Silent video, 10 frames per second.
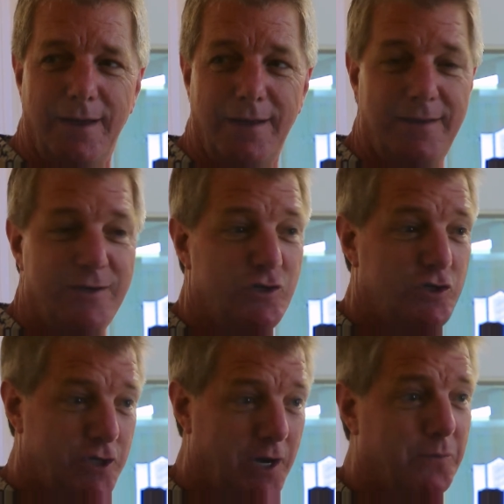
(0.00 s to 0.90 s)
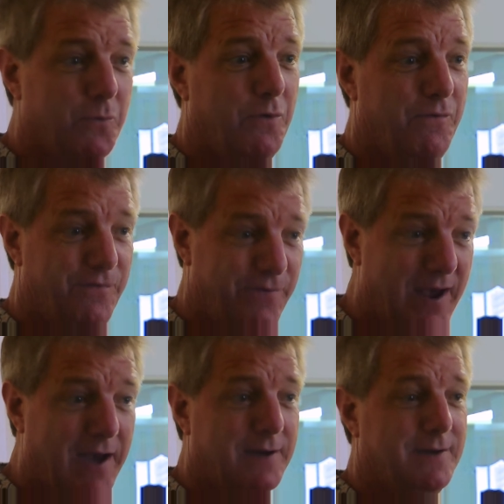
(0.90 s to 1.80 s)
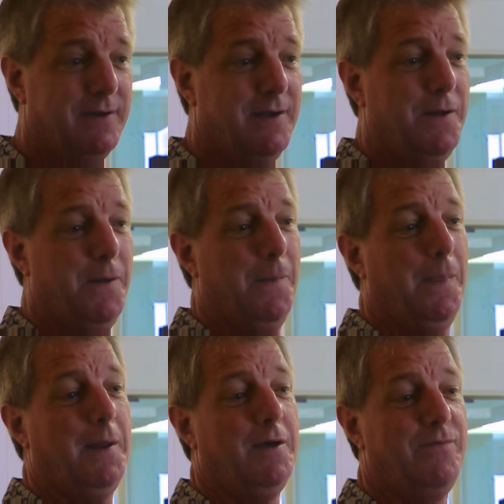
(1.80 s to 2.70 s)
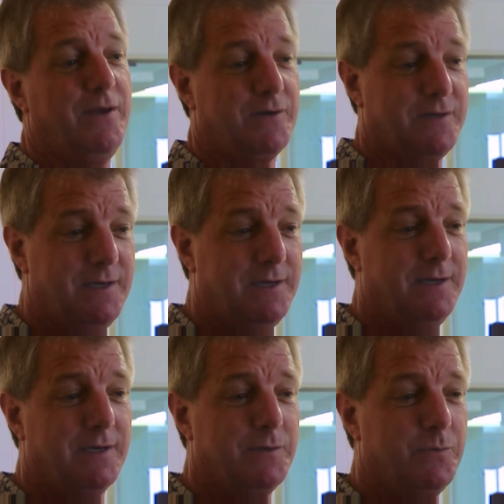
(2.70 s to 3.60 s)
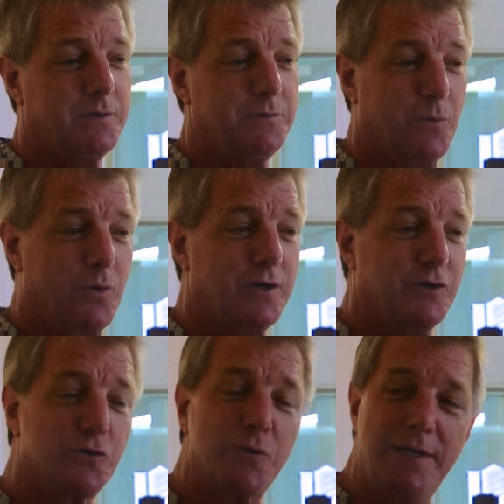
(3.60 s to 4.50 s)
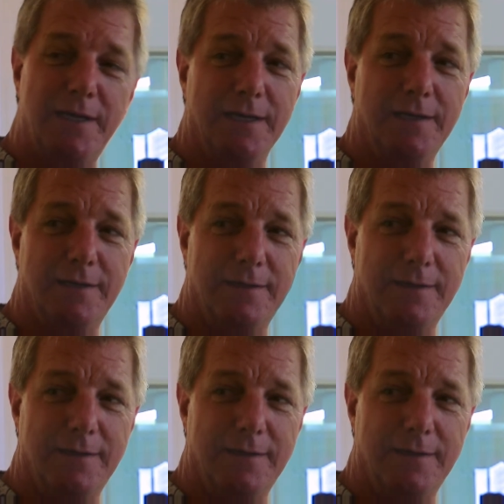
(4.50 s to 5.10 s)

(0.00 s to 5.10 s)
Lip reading: And the general fact of their sickness was more intriguing